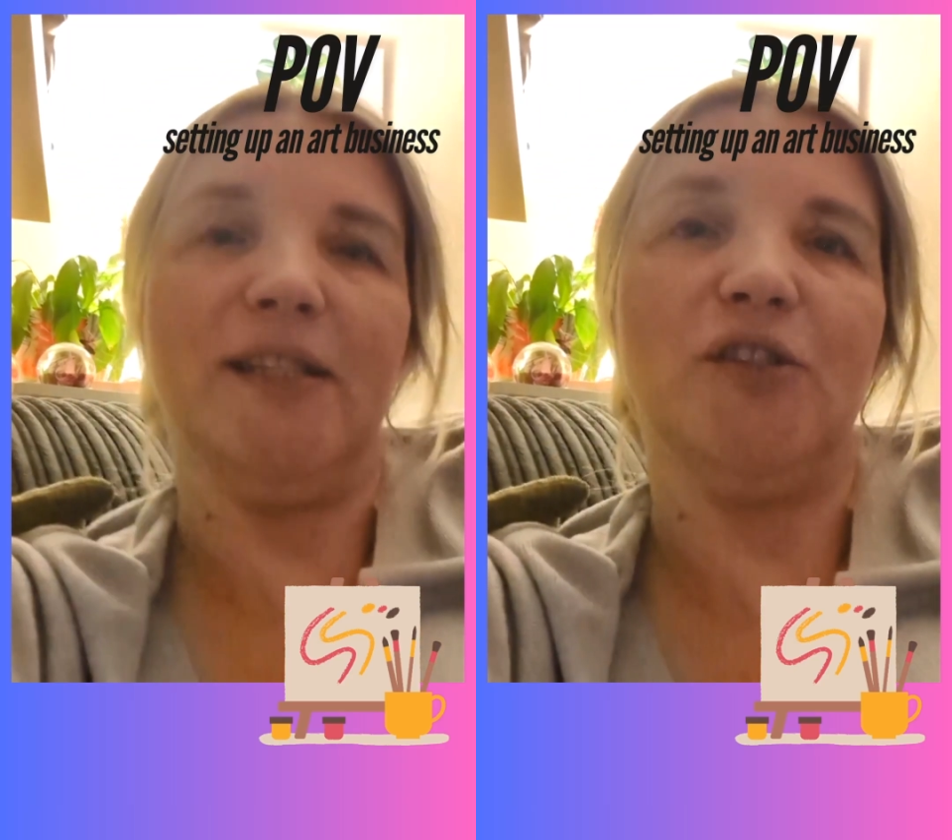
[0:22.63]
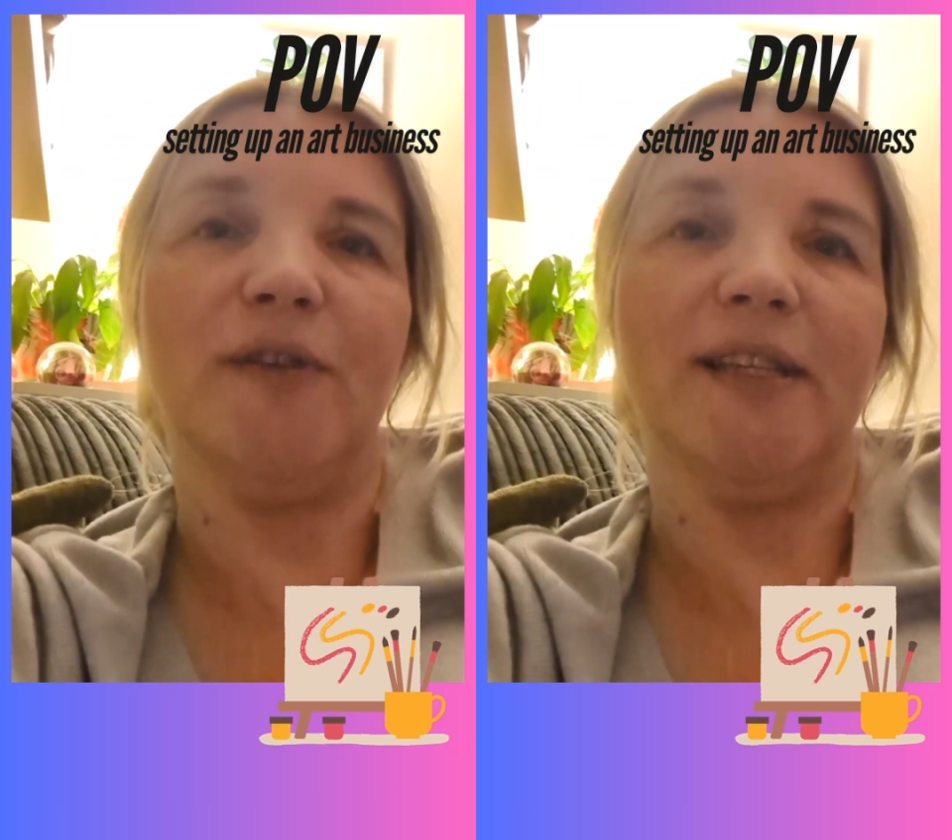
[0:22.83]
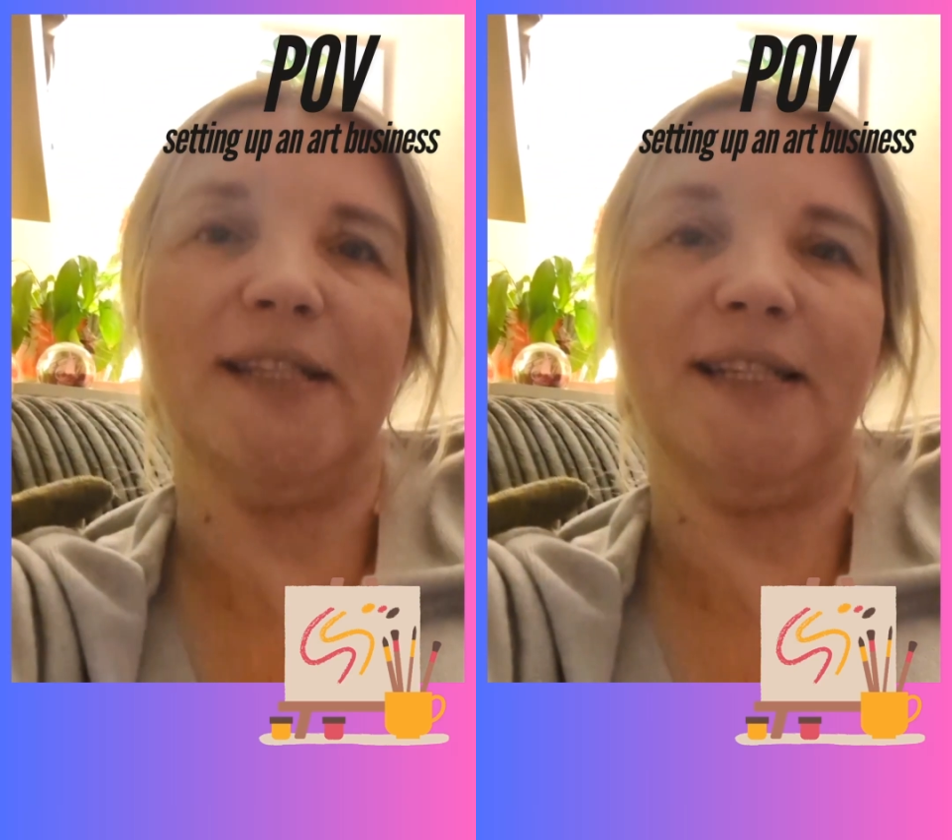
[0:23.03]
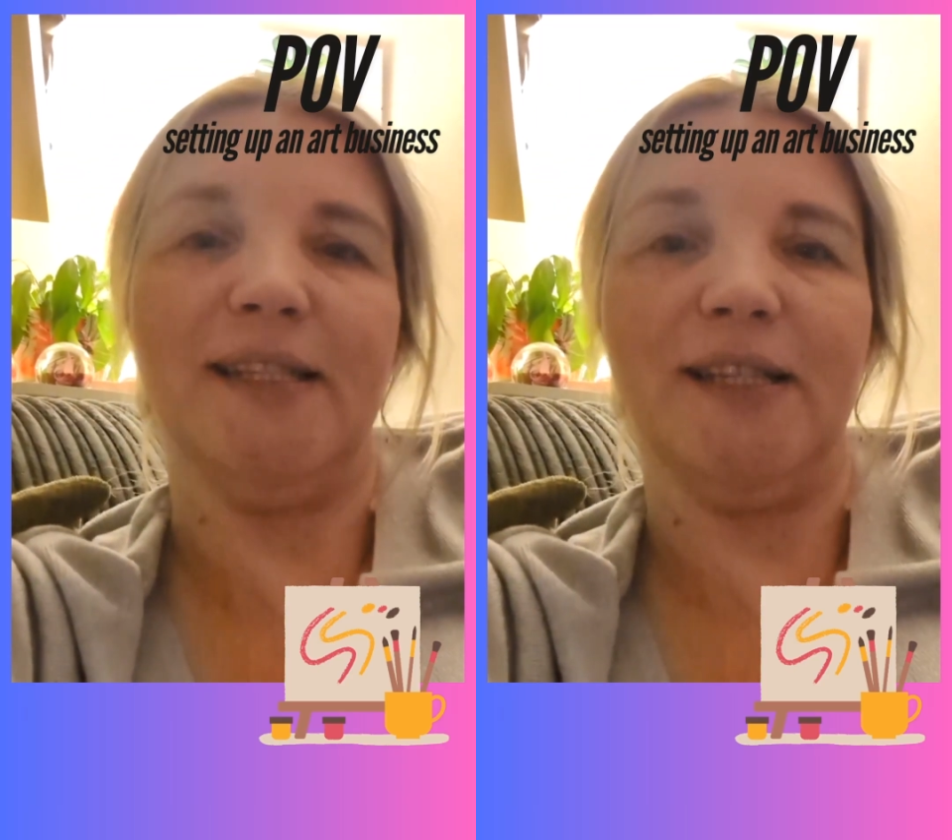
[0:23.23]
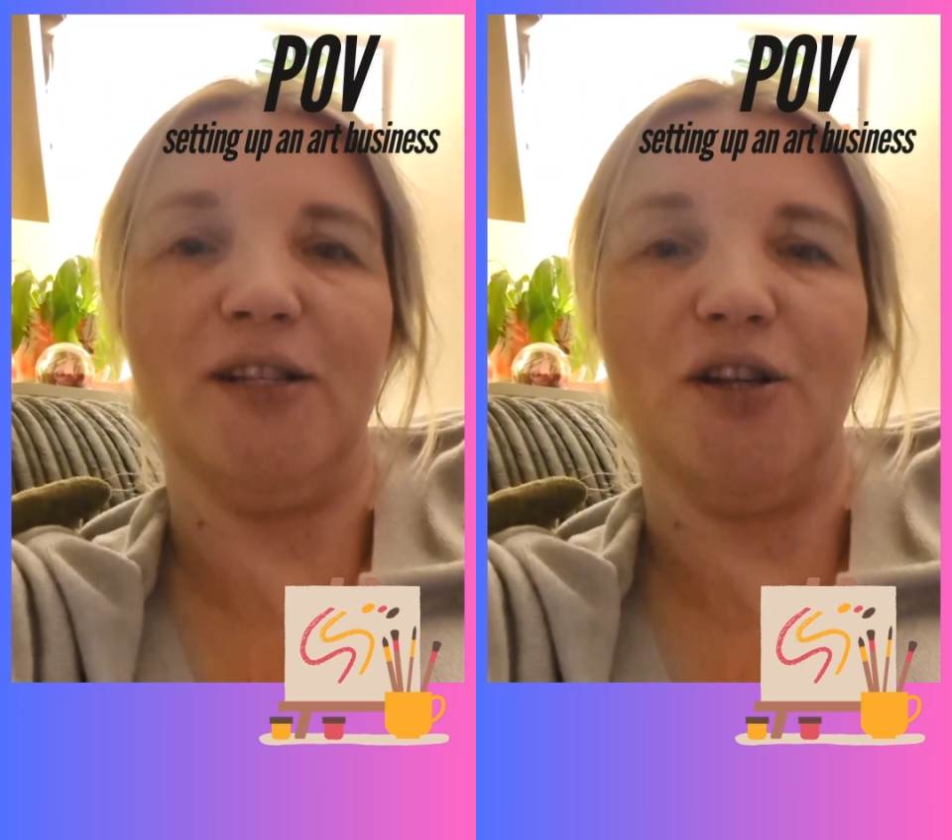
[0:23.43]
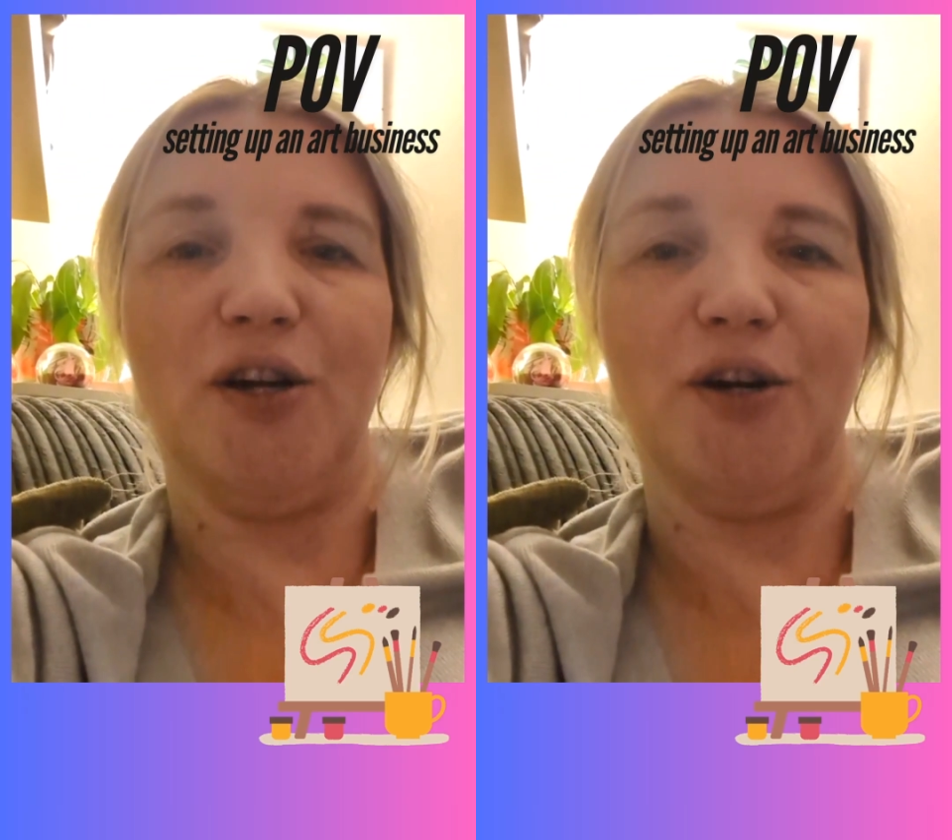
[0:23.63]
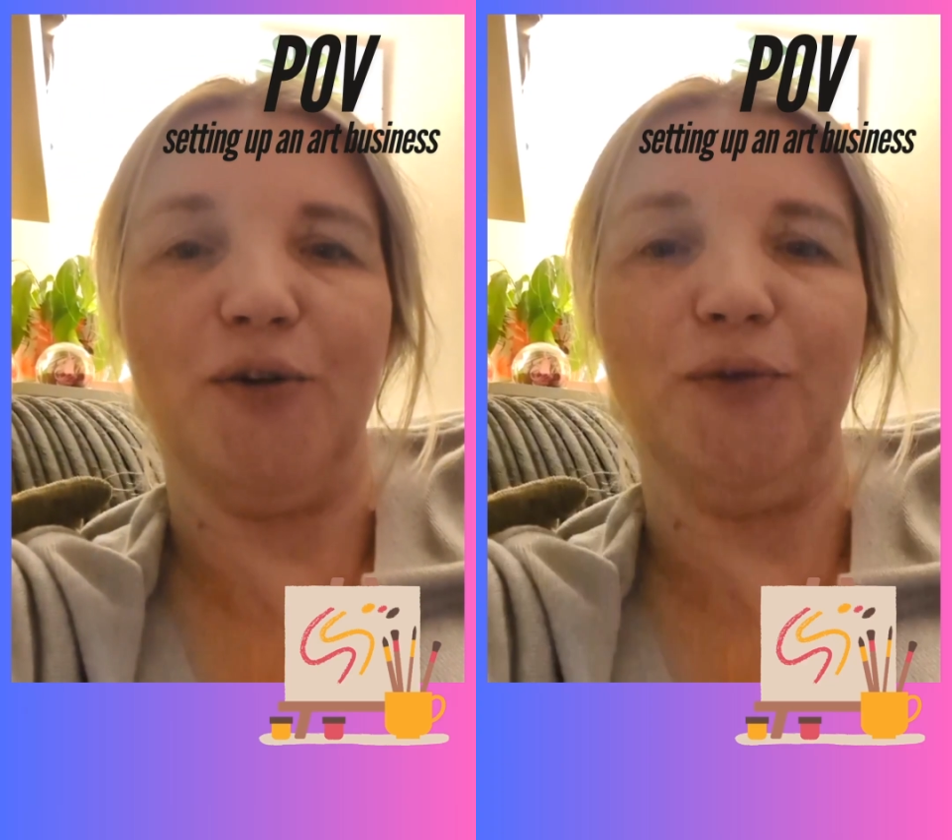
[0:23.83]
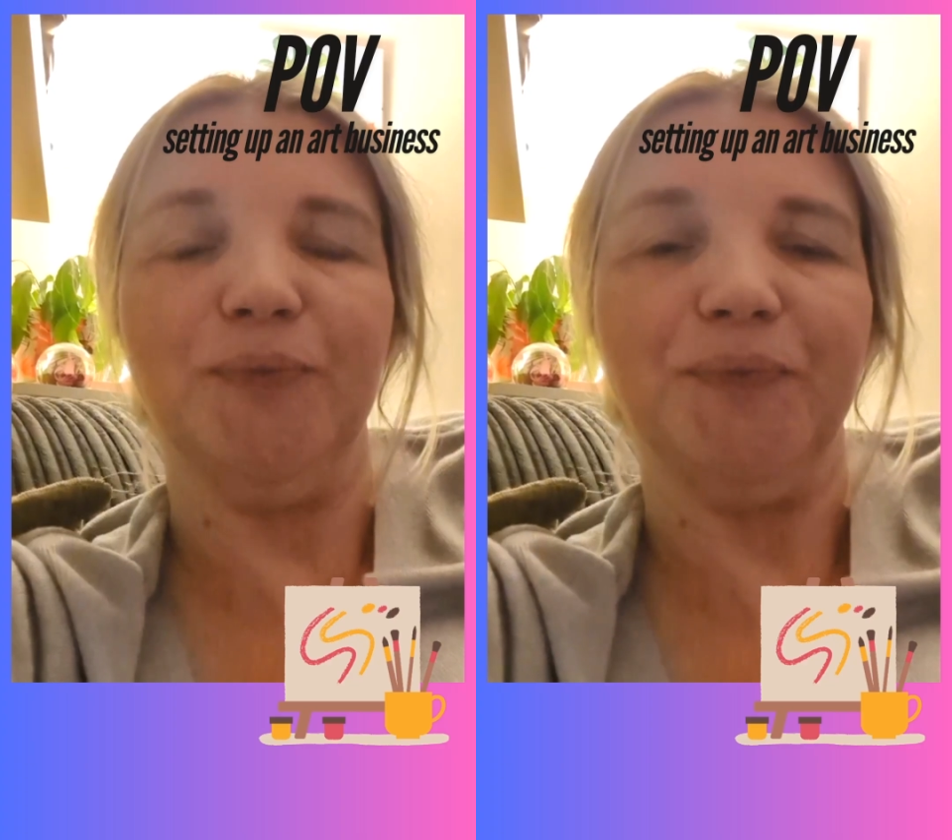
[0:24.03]
interested to
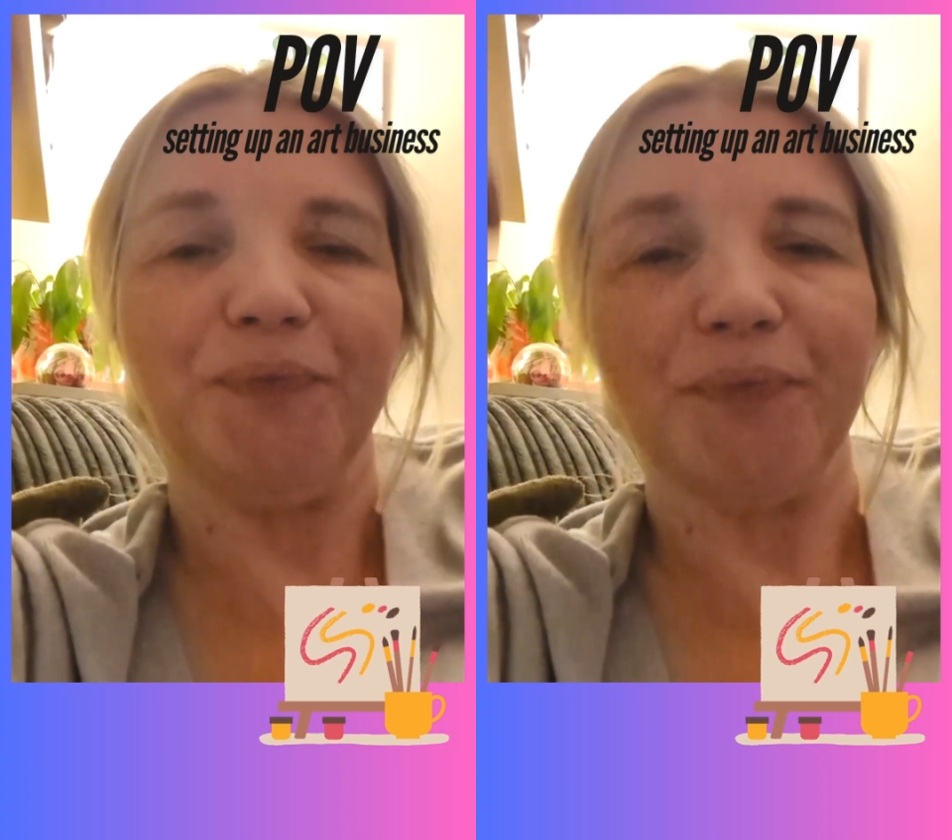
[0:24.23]
know